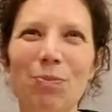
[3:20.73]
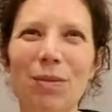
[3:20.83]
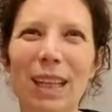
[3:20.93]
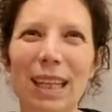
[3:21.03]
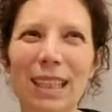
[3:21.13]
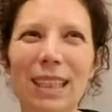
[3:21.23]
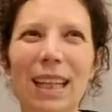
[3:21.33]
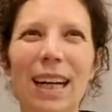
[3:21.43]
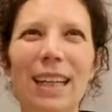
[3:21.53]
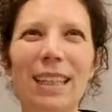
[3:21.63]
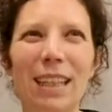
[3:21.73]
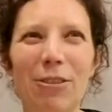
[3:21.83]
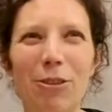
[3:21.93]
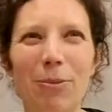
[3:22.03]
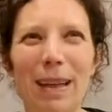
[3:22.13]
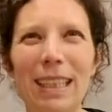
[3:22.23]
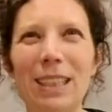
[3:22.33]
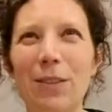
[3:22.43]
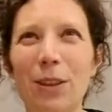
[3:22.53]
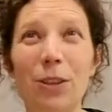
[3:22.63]
the insight and the
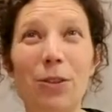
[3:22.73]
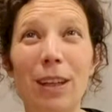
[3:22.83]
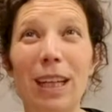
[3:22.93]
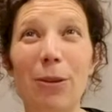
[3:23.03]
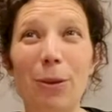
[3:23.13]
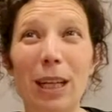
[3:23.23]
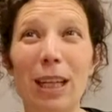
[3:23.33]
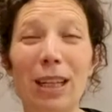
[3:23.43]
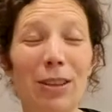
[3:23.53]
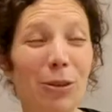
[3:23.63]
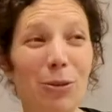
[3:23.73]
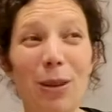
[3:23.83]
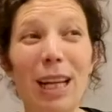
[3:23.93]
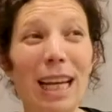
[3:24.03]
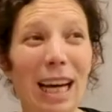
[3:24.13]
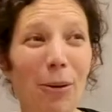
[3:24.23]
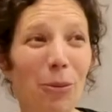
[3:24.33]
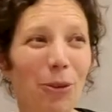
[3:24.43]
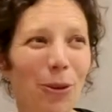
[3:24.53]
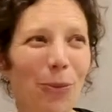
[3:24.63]
information was really
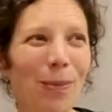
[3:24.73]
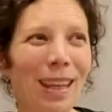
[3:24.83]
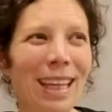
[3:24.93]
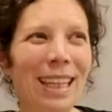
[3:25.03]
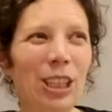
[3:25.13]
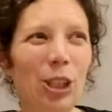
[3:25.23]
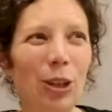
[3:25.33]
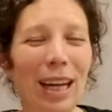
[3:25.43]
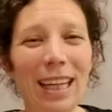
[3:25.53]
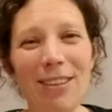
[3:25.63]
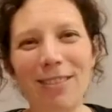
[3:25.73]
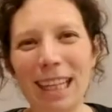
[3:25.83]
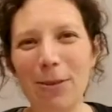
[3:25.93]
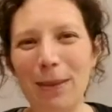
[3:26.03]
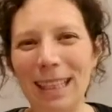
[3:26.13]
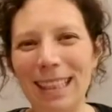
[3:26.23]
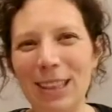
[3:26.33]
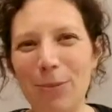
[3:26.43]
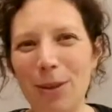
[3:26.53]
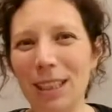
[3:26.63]
helpful. So I can recommend
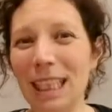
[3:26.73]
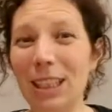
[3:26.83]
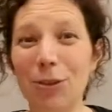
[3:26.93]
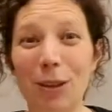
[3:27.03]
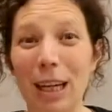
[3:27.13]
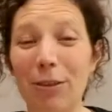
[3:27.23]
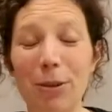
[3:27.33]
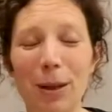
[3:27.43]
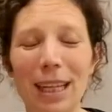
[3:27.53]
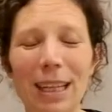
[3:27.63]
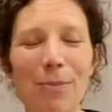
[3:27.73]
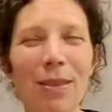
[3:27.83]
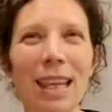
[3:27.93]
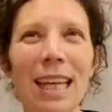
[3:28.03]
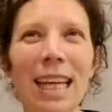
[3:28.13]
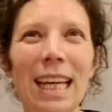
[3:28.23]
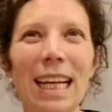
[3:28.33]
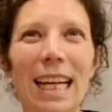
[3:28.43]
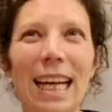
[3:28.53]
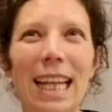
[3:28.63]
this process for everybody.
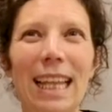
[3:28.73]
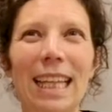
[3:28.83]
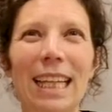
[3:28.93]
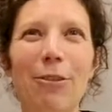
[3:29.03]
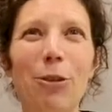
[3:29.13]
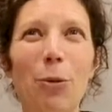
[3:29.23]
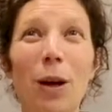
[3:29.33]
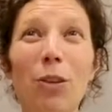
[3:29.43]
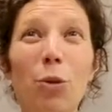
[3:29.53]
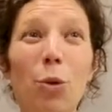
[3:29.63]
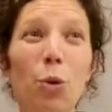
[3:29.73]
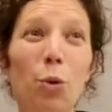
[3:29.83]
And if you want to